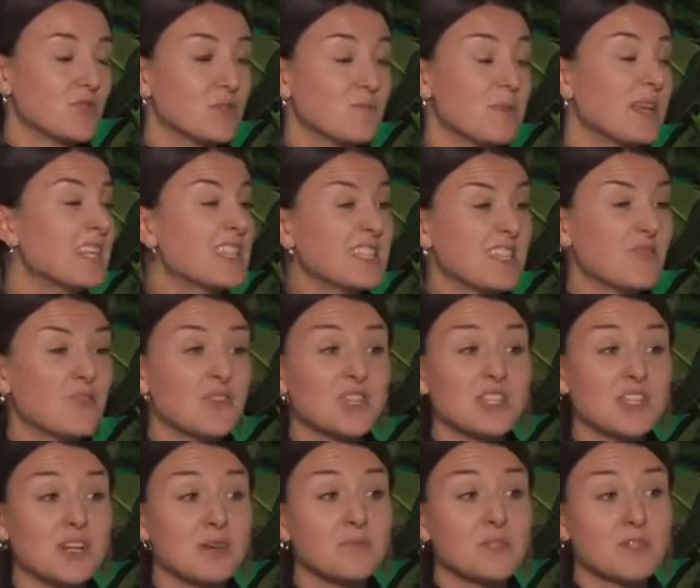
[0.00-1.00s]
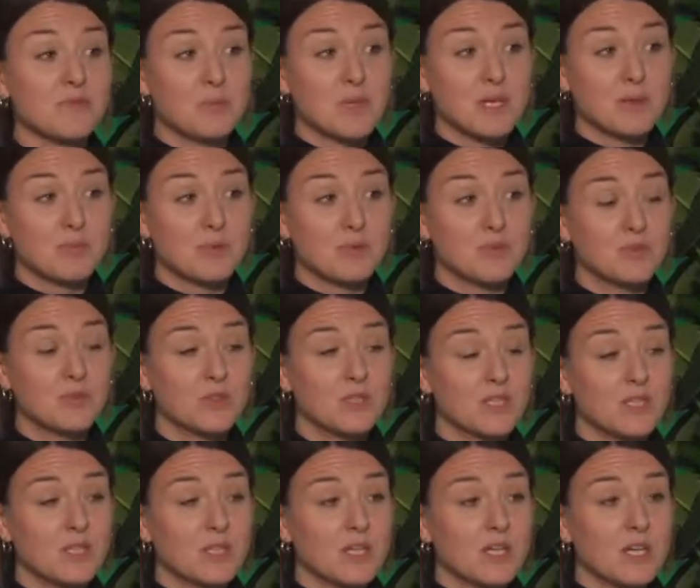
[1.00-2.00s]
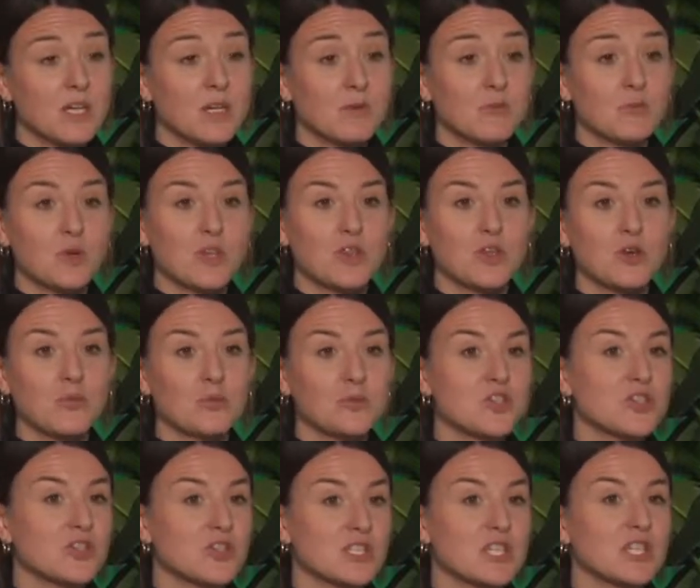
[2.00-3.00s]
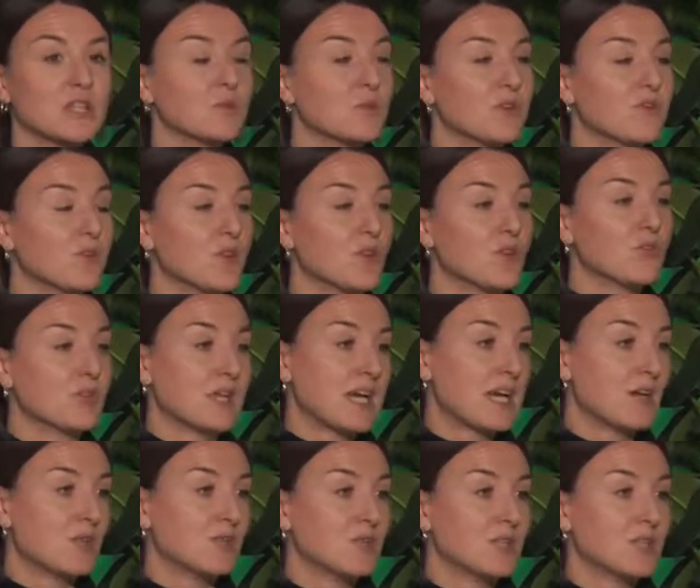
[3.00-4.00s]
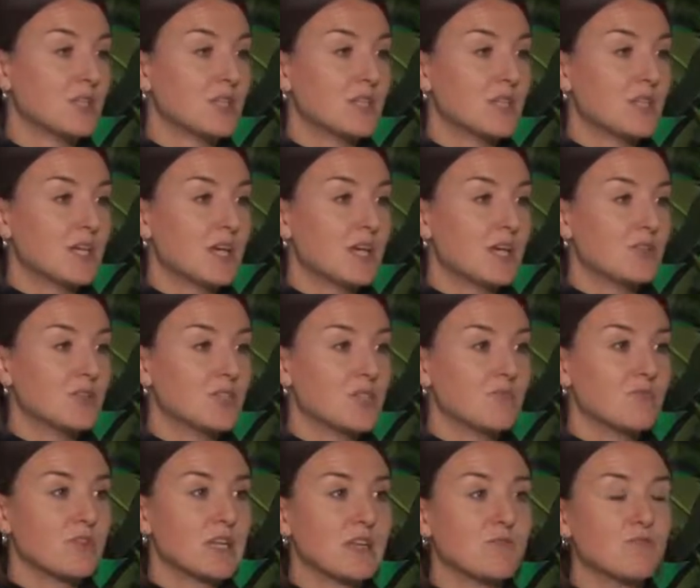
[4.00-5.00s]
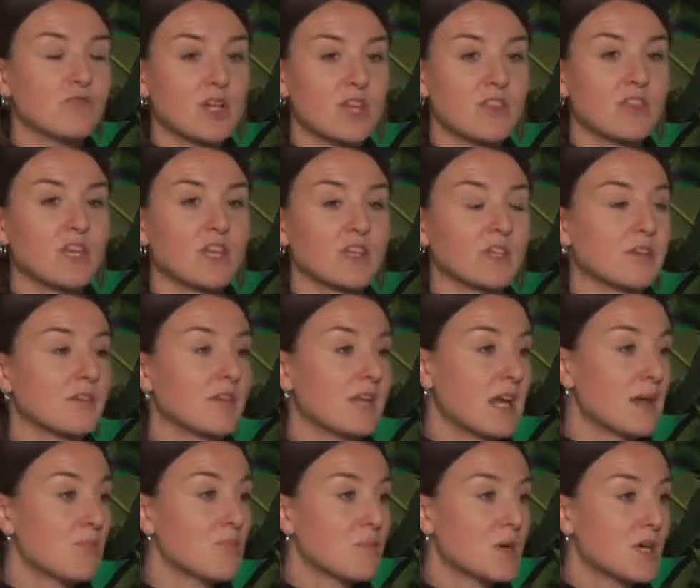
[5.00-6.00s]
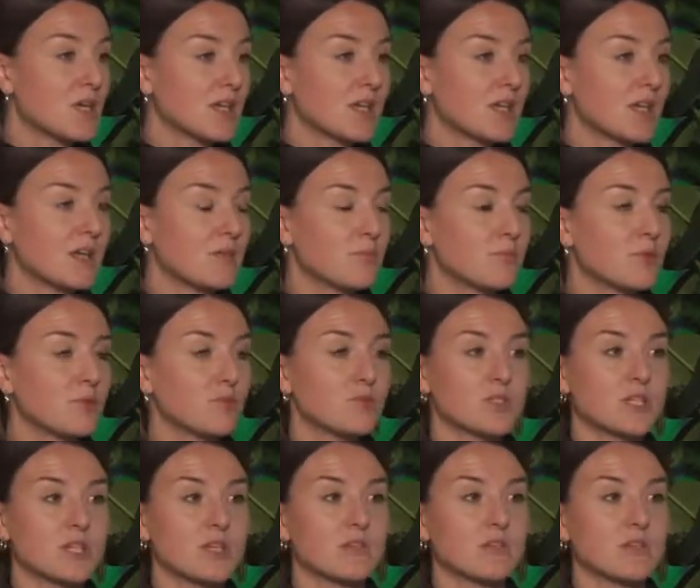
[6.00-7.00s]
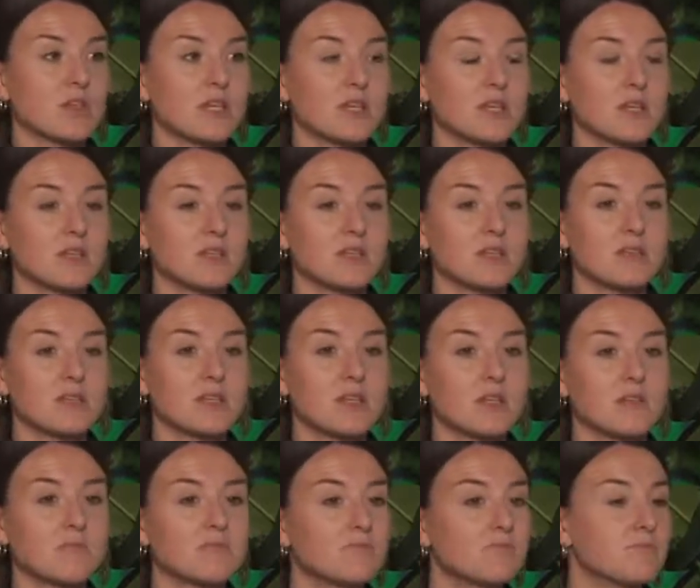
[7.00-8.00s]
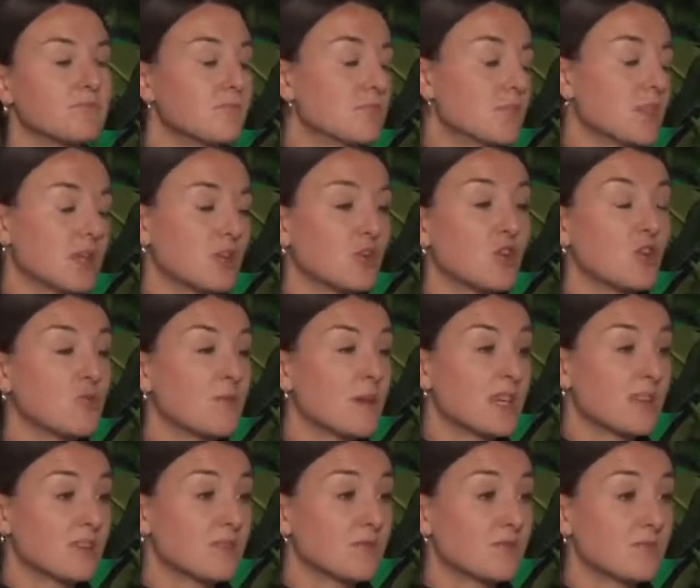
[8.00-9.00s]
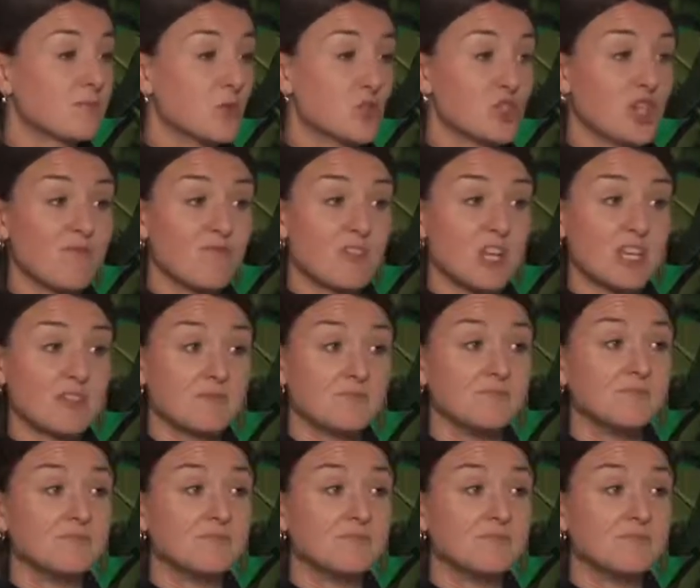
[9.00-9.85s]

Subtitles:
for as many different types of people with the opportunity that we've got now to really rethink the labour market, but also the economy more generally.